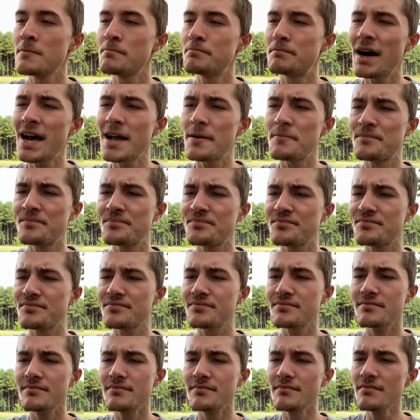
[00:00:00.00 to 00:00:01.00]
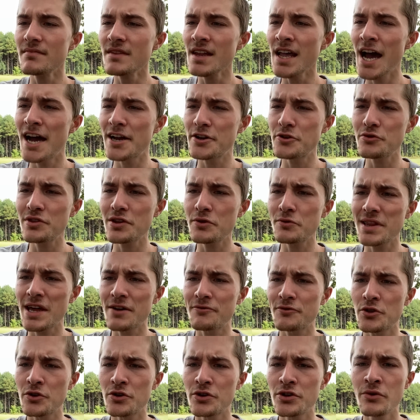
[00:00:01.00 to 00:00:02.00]
But I do think, without
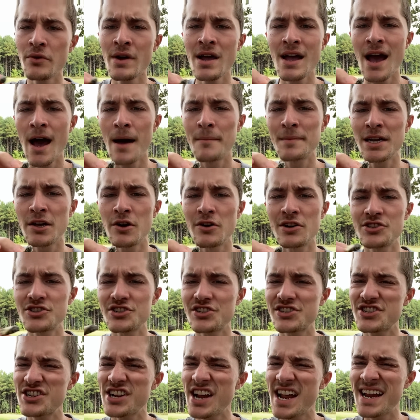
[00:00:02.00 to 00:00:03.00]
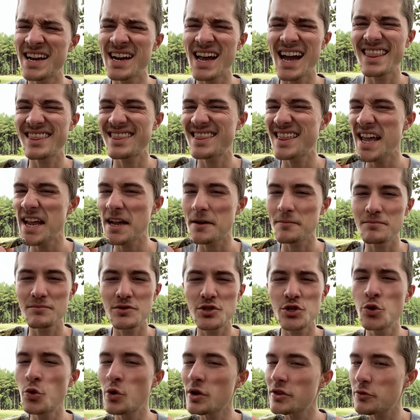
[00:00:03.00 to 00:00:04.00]
further ado, I'm going to go and just chain, I think,
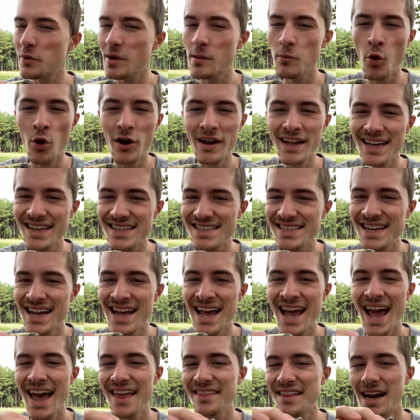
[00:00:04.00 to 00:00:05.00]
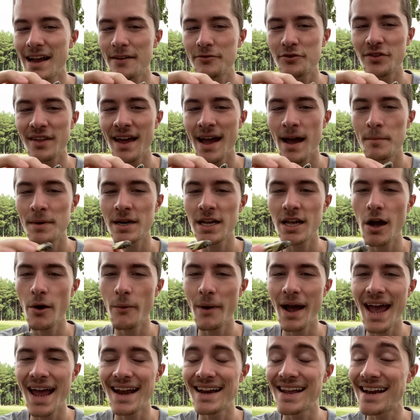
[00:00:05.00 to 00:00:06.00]
2 or 3 more hits, and then after that, I'm going to go
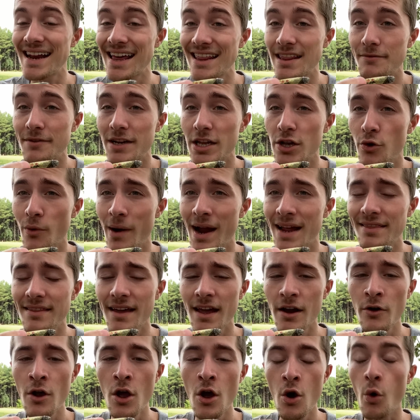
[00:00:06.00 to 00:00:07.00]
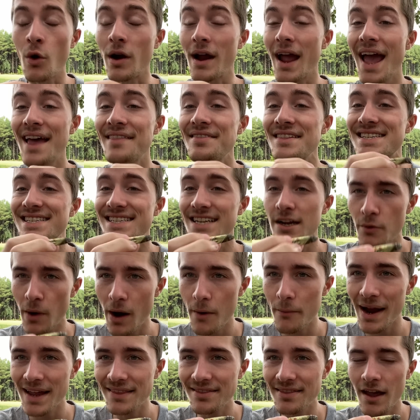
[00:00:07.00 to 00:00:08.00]
ahead and end the video right there, or end the cigarette
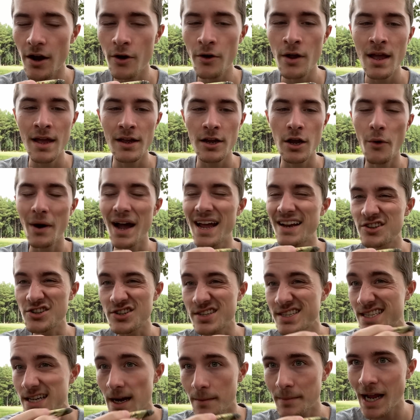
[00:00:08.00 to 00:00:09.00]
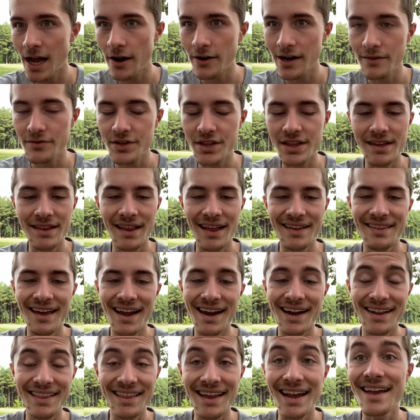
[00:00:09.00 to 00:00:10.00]
right there, go ahead and just stub it out and everything like that
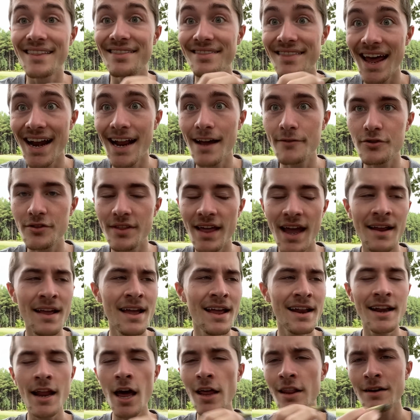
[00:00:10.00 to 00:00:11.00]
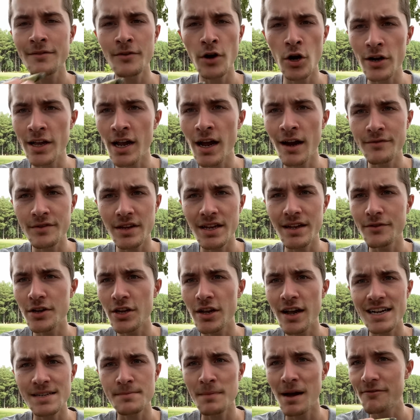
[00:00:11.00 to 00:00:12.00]
kind of thing. And then after that, now that I've already given you
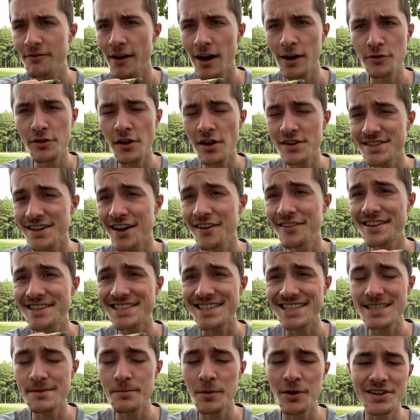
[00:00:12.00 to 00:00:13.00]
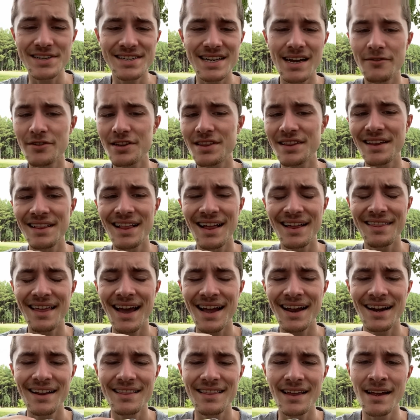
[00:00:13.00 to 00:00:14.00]
guys my final thoughts on this experience and everything like
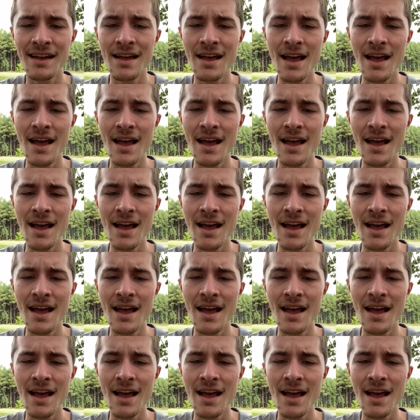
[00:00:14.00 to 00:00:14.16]
that kind of thing,